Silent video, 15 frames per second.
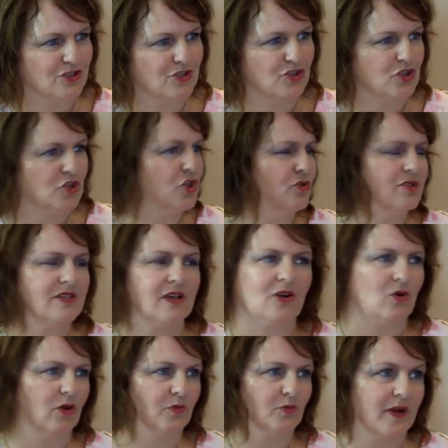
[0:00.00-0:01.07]
Because so you say
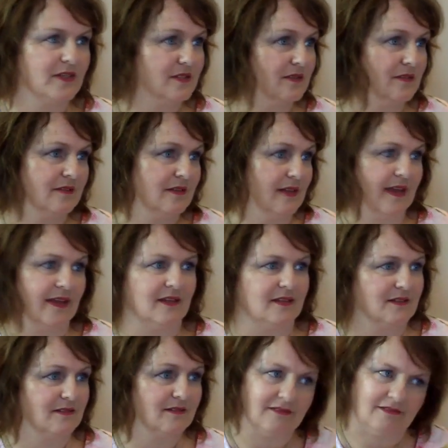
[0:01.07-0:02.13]
cold press like
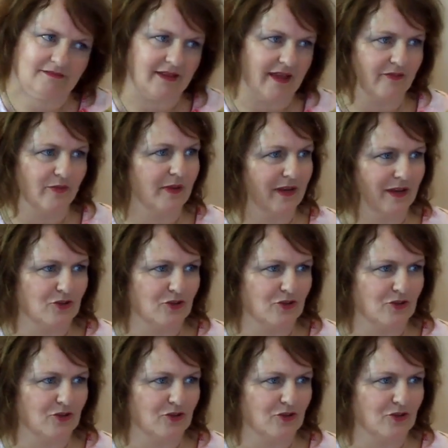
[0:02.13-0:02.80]
it's everybody